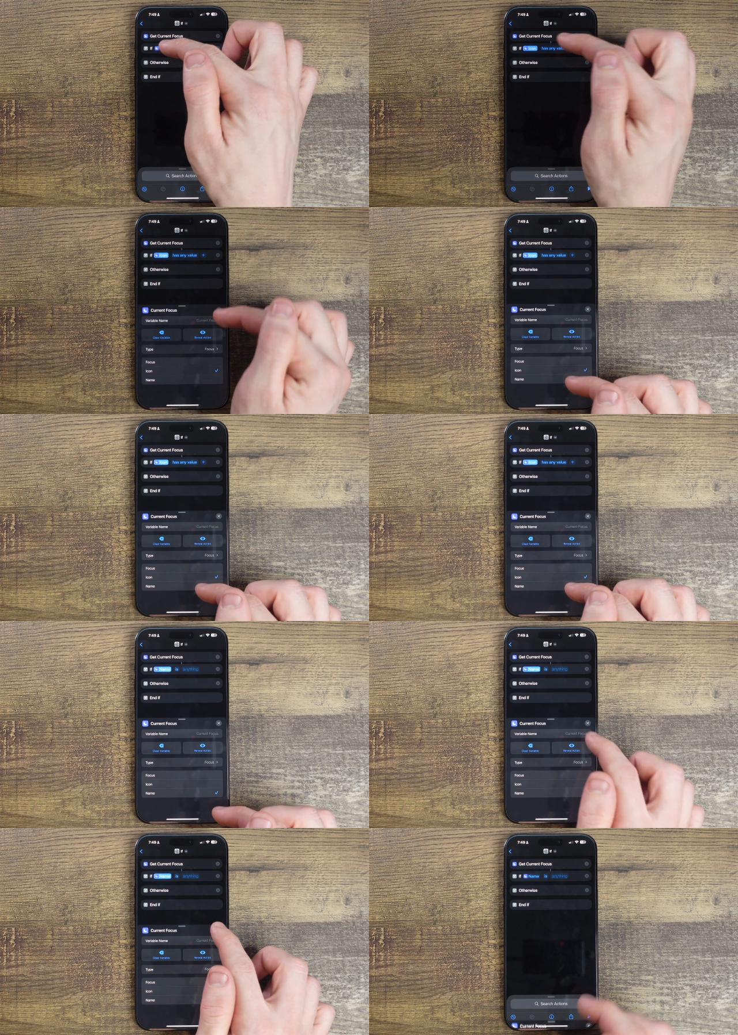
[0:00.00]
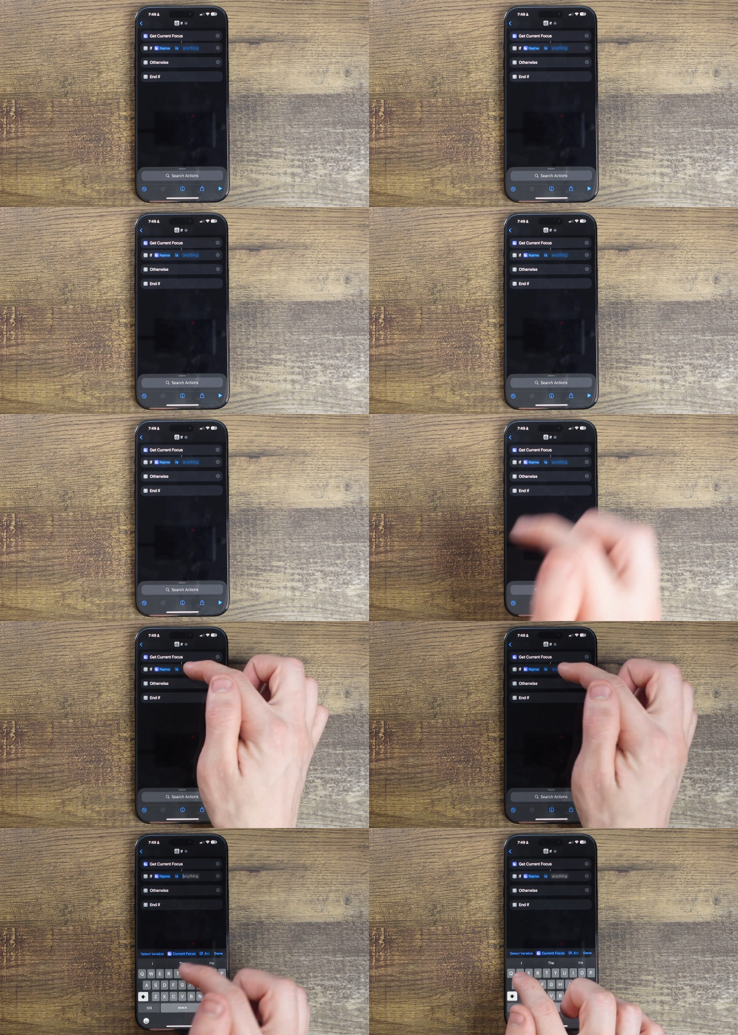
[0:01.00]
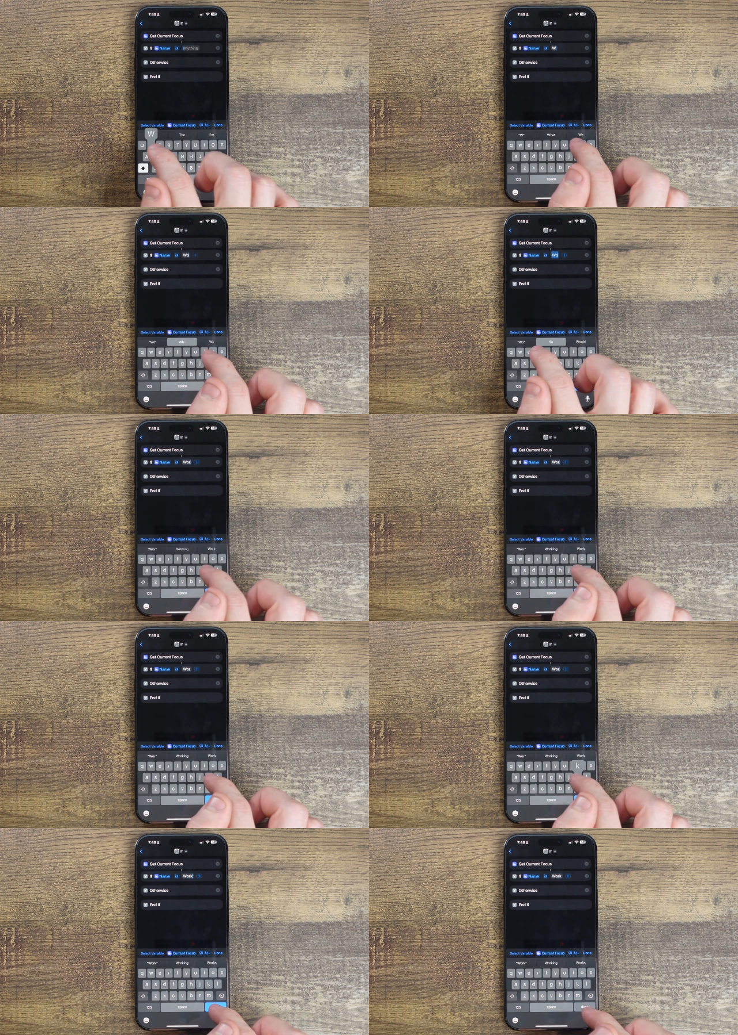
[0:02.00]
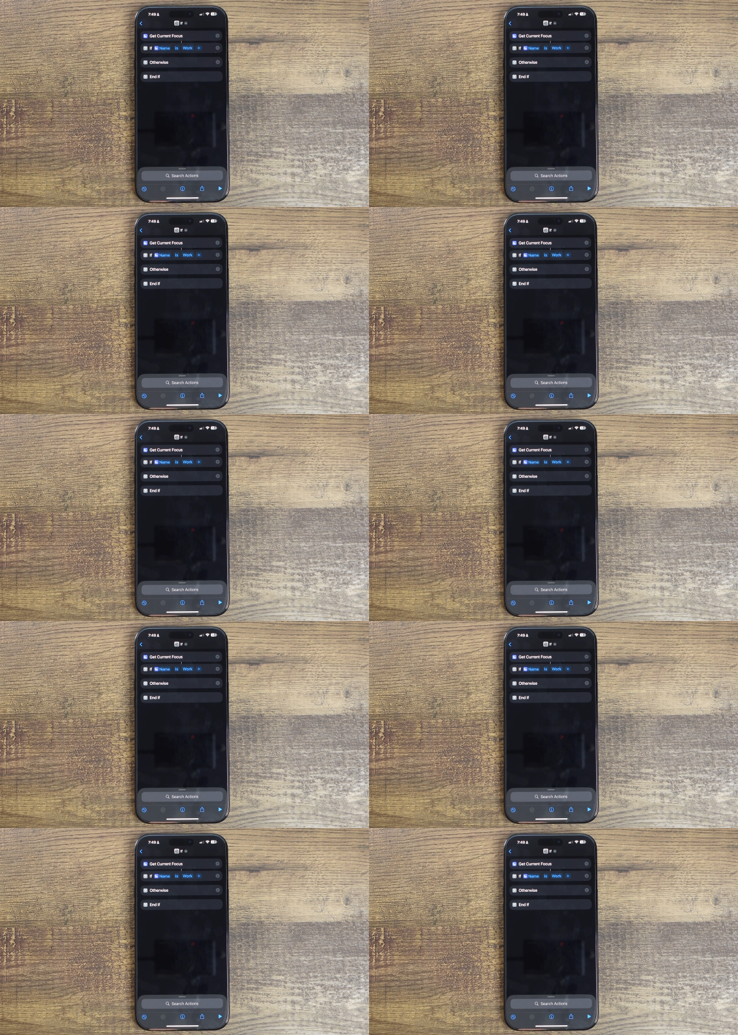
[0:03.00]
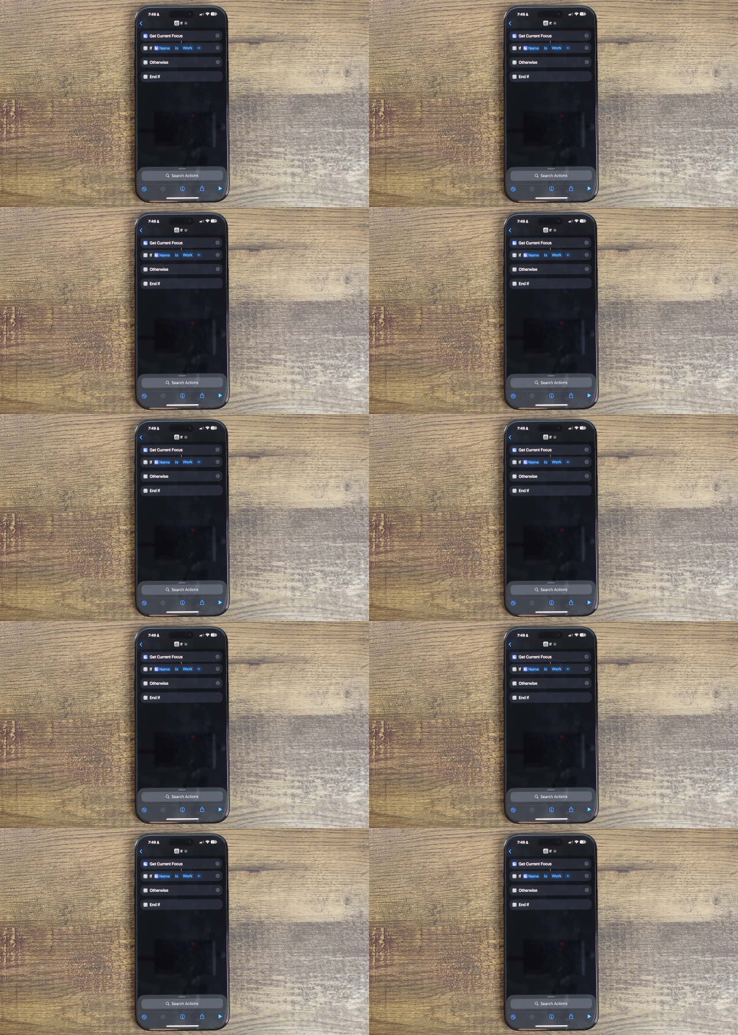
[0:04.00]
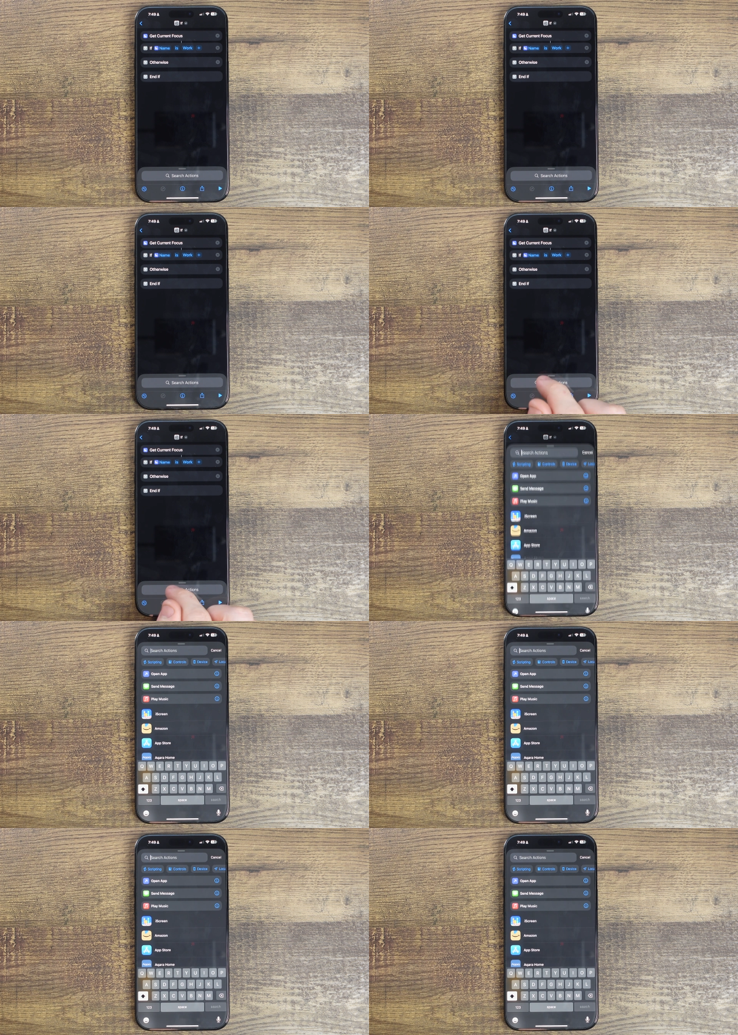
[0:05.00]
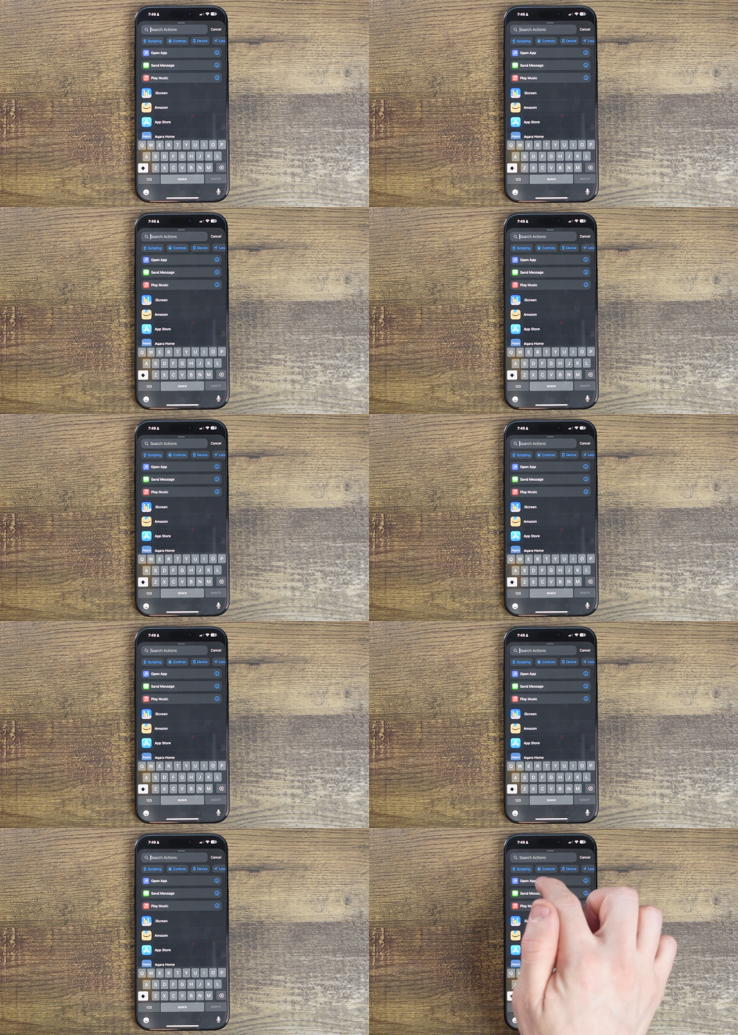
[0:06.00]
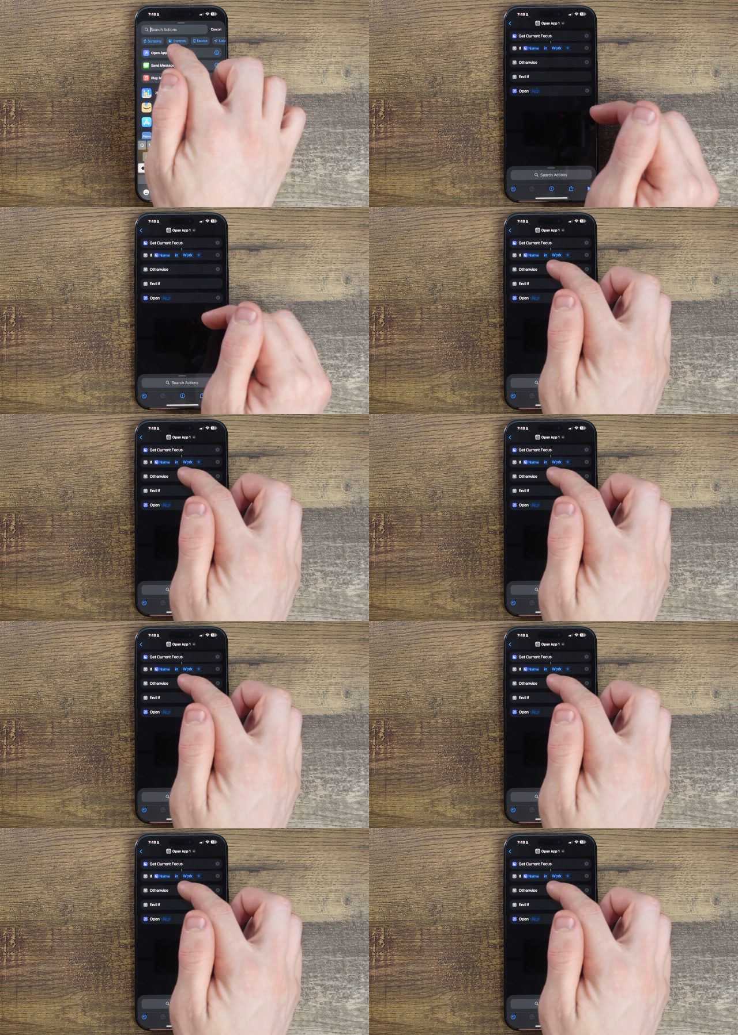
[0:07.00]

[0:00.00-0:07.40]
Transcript: [unreadable: no face in view]